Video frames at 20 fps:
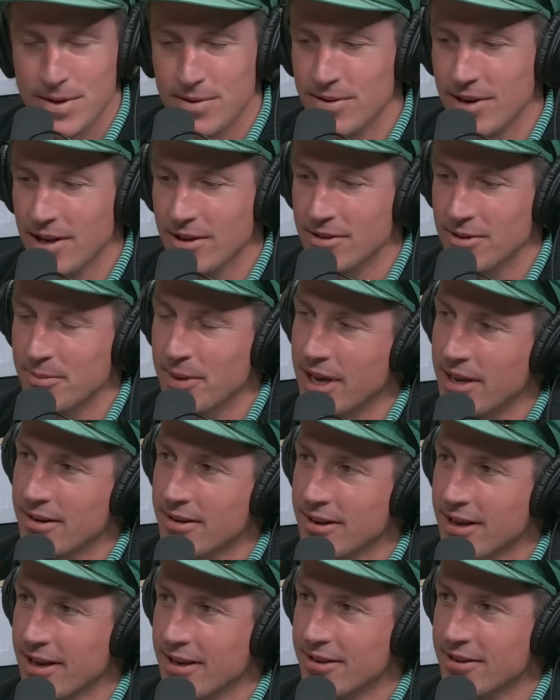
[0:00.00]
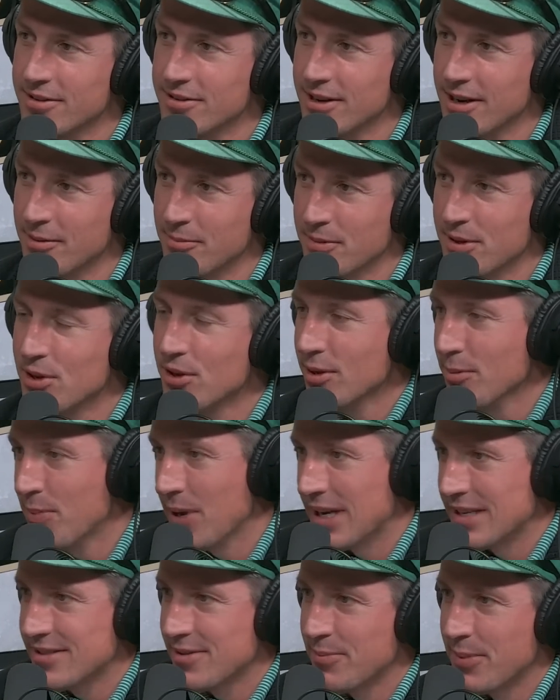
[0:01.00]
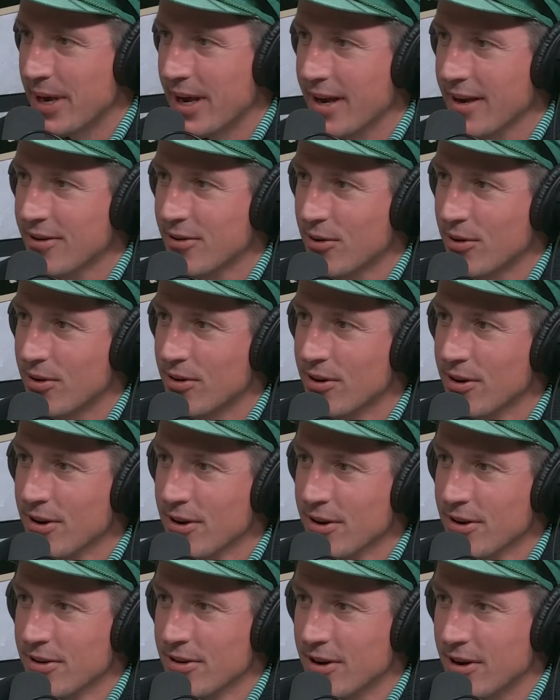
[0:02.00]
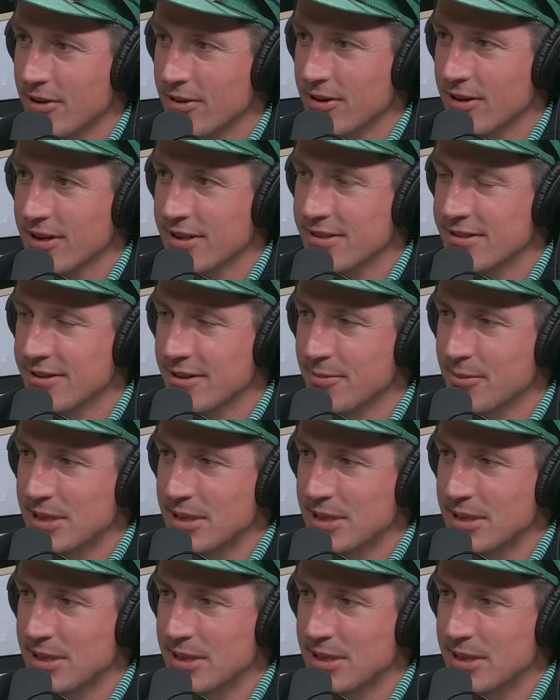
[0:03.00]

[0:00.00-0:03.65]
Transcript: You nailed it, man. Hey, good job. You could pass it back, or I can set